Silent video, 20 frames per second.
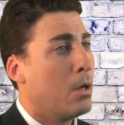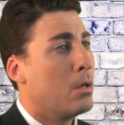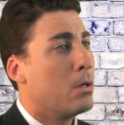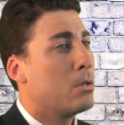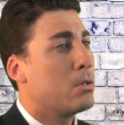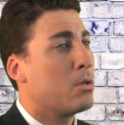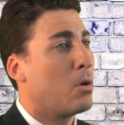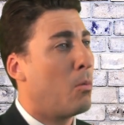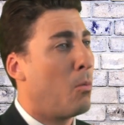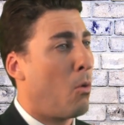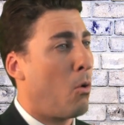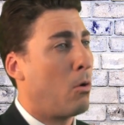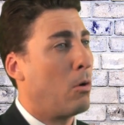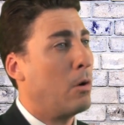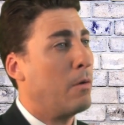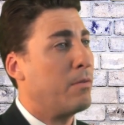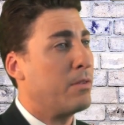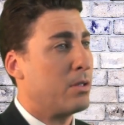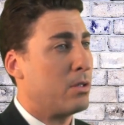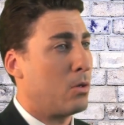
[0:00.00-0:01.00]
So
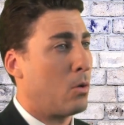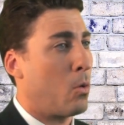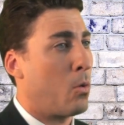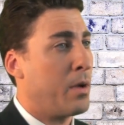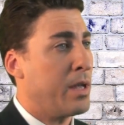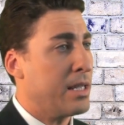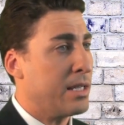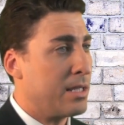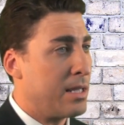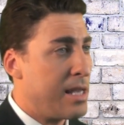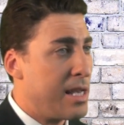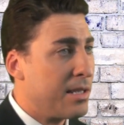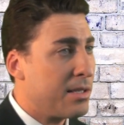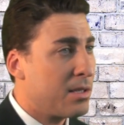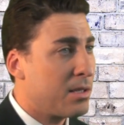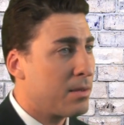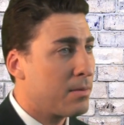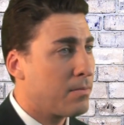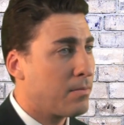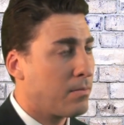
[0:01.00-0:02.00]
moral of the story is
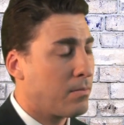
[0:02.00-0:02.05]
this: